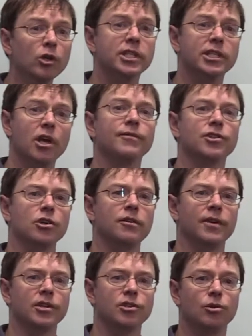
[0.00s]
self
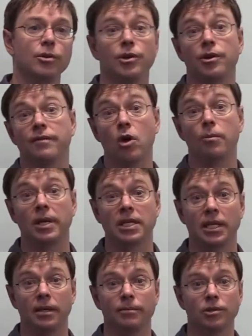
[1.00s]
service to their development
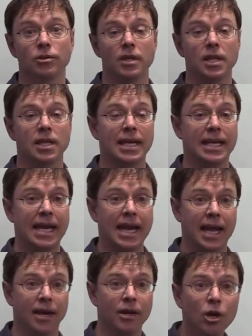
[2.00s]
teams so that they
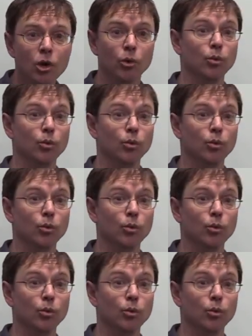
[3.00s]
can